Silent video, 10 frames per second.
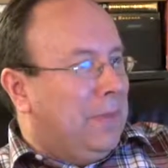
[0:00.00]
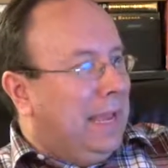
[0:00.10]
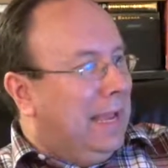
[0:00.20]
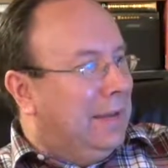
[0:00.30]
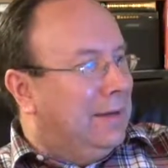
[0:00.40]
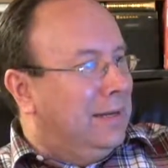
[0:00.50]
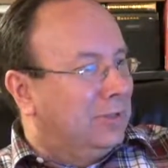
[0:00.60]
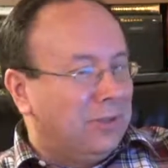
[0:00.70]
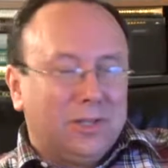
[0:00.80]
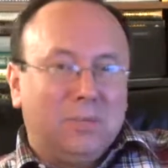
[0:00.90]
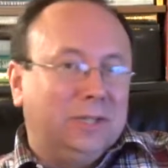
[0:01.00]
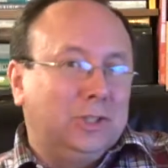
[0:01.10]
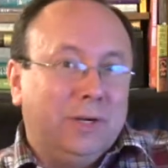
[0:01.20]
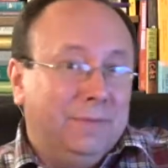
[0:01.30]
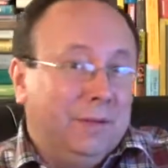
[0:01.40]
And here's a little bit of
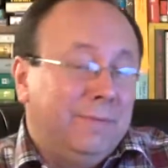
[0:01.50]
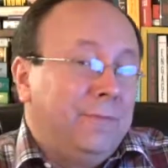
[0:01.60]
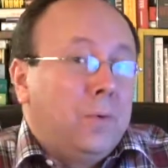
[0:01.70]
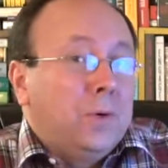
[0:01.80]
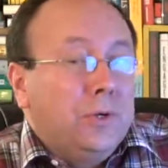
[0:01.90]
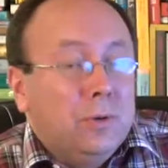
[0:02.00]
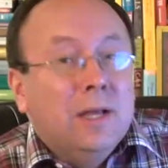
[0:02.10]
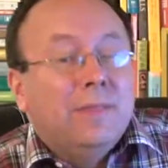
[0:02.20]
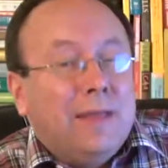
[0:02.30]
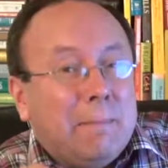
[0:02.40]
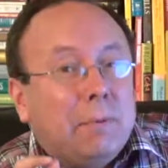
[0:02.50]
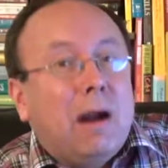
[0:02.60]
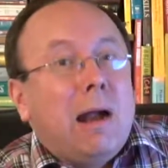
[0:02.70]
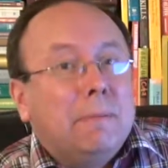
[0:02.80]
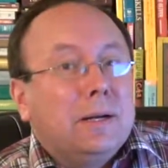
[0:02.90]
trivia for you. That
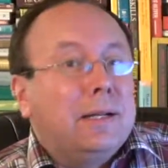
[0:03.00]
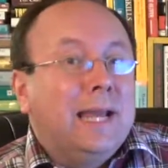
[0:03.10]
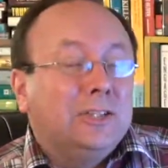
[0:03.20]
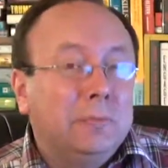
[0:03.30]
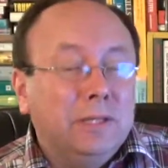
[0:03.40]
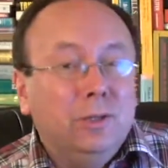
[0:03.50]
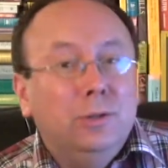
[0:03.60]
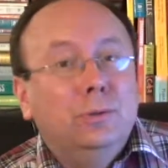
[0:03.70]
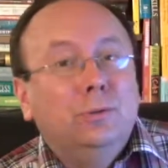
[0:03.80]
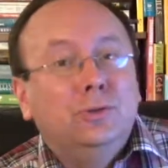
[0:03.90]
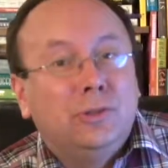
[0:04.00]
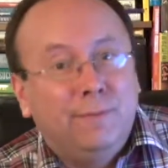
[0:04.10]
property has been used to